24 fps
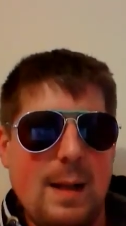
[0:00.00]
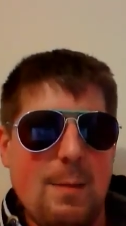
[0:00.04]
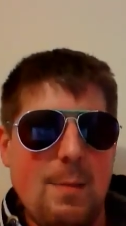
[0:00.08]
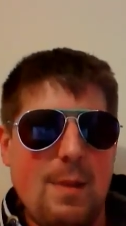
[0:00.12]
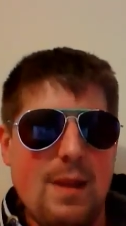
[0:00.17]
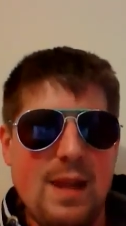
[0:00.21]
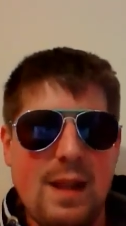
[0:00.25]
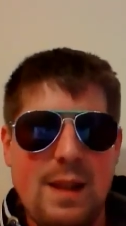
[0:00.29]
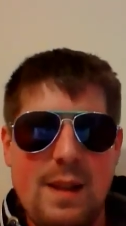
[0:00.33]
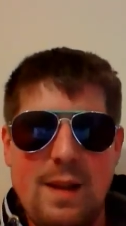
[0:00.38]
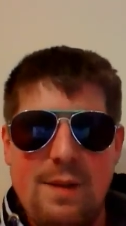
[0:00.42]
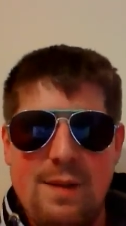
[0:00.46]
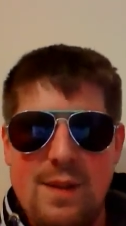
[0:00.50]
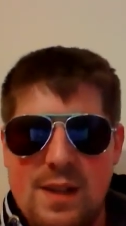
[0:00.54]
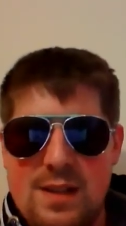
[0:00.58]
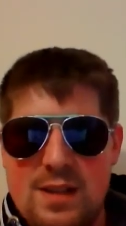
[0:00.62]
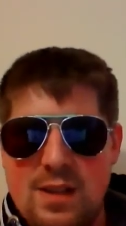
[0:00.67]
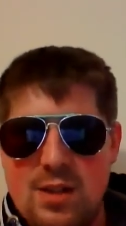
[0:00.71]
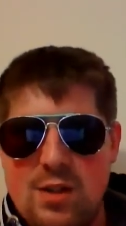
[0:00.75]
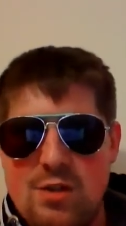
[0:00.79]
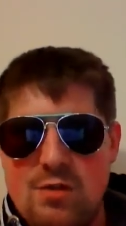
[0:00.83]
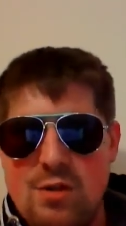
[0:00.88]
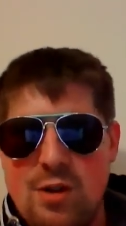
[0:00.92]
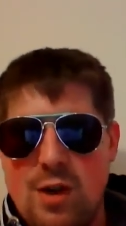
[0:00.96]
But if this
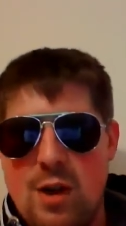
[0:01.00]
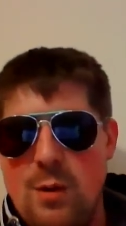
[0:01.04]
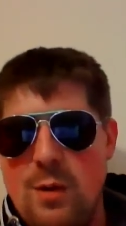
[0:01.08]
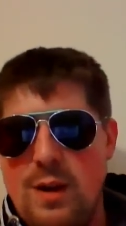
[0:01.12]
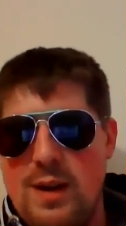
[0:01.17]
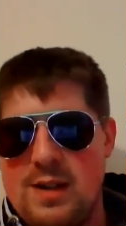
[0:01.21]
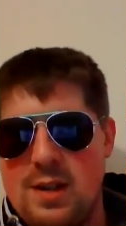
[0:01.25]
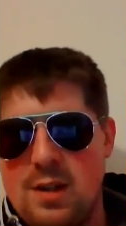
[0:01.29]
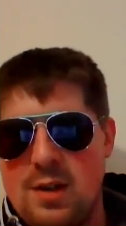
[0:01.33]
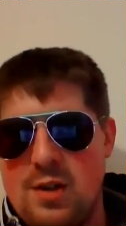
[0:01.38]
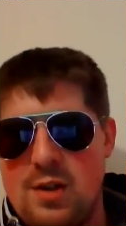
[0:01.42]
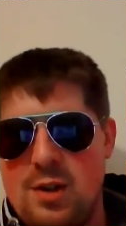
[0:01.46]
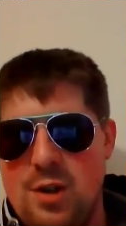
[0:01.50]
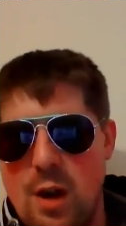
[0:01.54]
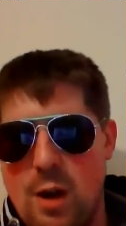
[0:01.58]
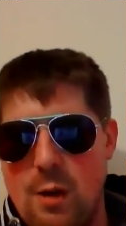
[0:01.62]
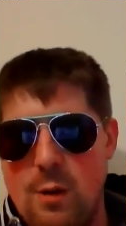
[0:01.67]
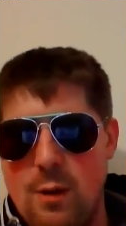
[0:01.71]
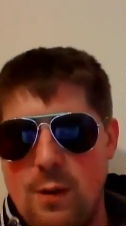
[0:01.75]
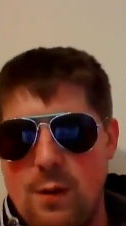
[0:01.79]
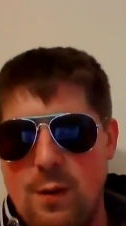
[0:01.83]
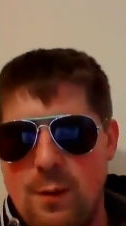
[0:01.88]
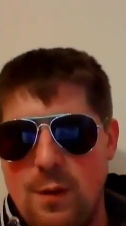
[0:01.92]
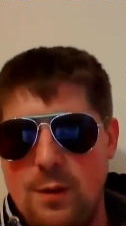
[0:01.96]
is true, it's a
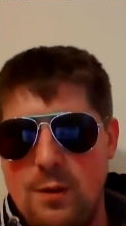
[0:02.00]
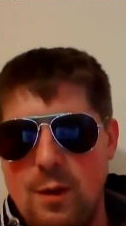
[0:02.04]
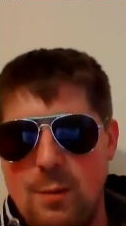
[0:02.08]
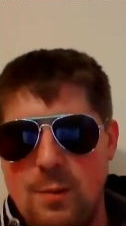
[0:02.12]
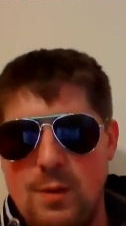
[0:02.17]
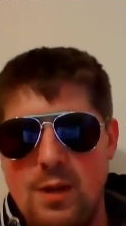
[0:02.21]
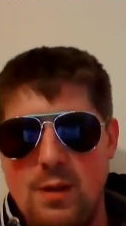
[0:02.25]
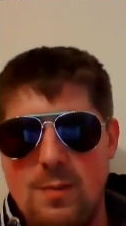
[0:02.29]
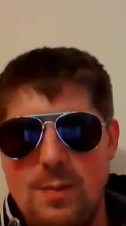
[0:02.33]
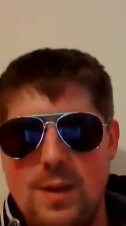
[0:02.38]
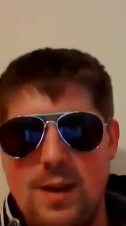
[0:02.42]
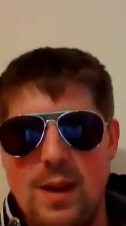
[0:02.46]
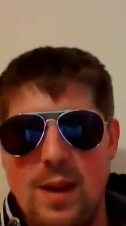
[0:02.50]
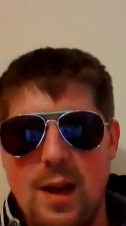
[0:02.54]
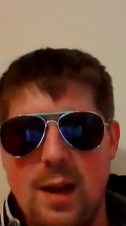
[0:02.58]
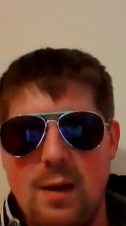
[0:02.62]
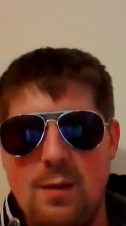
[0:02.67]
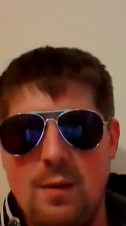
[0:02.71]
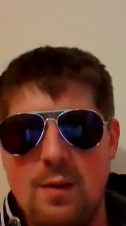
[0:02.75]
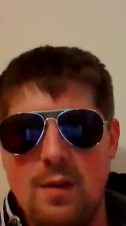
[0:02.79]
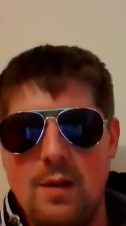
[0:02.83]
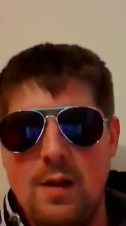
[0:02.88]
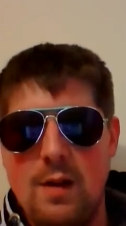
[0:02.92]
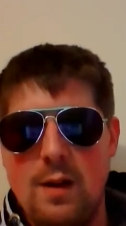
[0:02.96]
joke from the
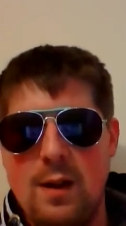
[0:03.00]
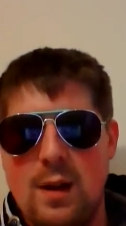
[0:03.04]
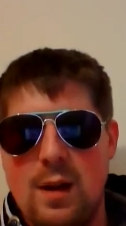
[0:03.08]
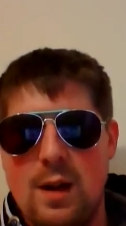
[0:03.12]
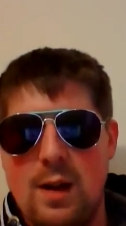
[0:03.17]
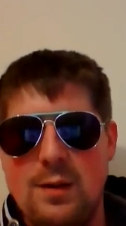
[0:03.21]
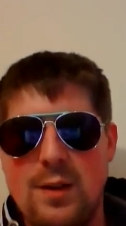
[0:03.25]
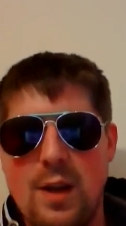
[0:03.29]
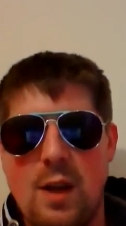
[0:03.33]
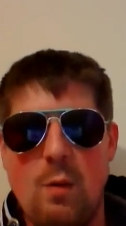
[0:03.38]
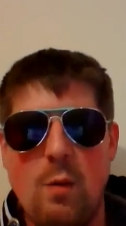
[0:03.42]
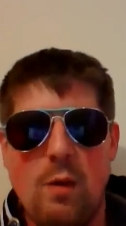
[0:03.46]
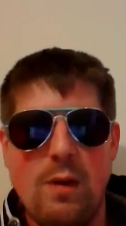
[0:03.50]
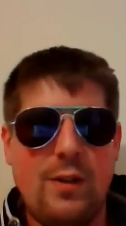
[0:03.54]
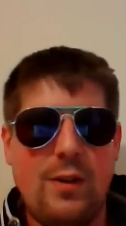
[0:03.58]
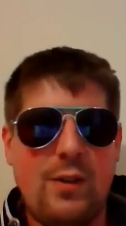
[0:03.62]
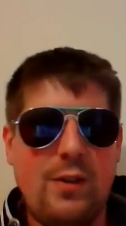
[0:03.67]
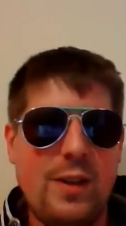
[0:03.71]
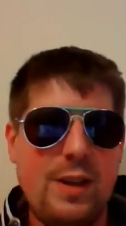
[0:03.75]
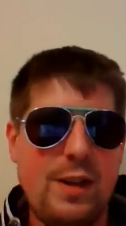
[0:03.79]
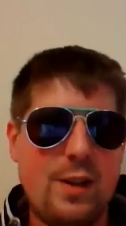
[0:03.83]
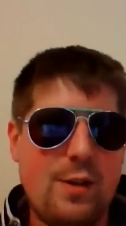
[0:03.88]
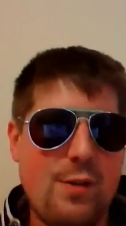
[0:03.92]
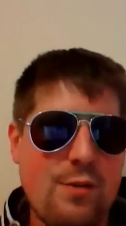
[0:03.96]
WBO. I don't want to
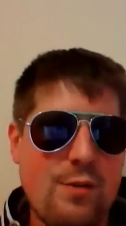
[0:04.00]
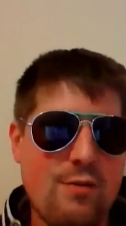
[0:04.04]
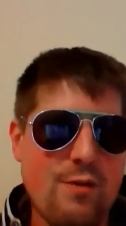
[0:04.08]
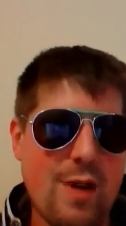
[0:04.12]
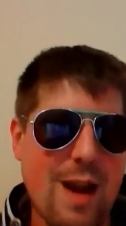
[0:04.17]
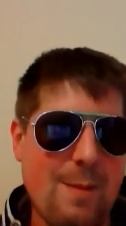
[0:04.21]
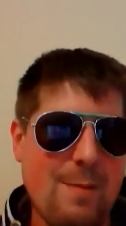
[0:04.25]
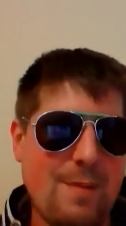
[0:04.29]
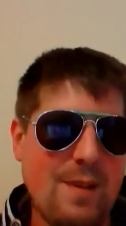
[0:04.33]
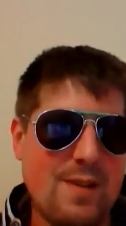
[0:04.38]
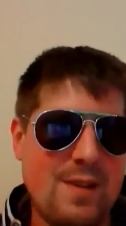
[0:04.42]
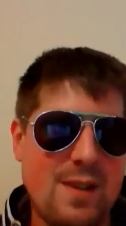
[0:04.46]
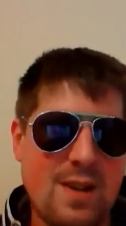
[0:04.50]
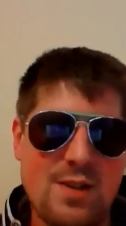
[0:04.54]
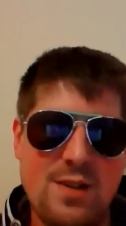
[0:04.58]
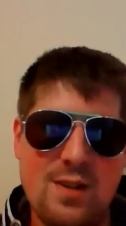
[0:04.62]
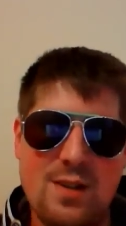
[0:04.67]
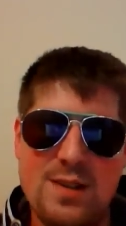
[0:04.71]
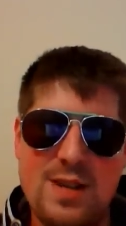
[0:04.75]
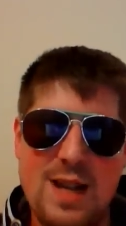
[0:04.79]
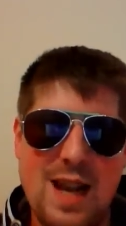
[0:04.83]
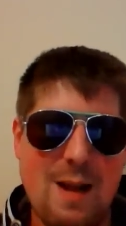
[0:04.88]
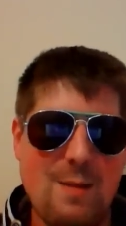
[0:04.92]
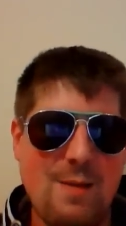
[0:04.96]
see crap
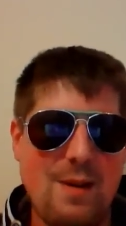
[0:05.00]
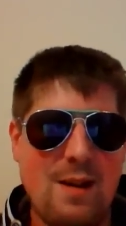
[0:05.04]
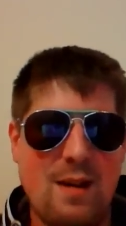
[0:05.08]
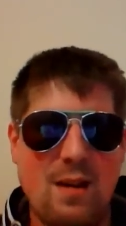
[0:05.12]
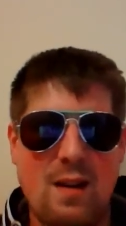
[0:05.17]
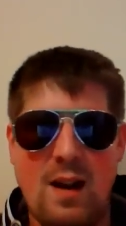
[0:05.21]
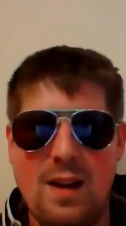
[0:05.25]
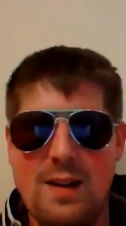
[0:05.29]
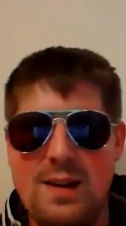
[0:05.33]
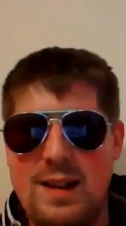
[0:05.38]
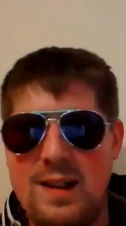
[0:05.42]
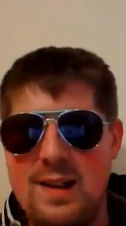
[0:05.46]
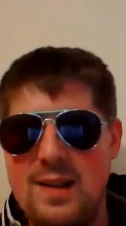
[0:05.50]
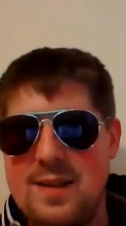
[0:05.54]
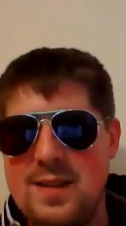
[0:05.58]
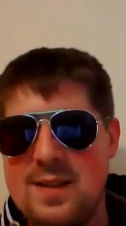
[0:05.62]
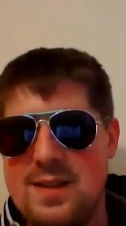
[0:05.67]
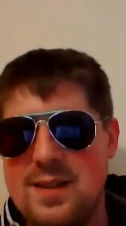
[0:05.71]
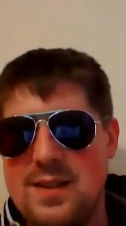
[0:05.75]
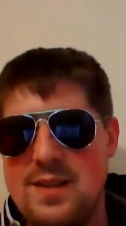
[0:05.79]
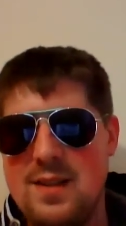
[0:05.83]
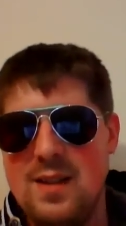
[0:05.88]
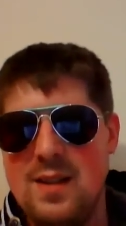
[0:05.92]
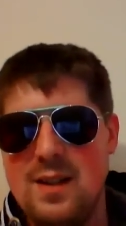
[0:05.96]
decisions happening like
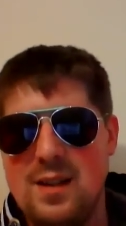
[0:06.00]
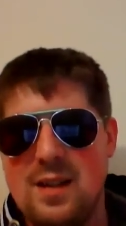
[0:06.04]
this.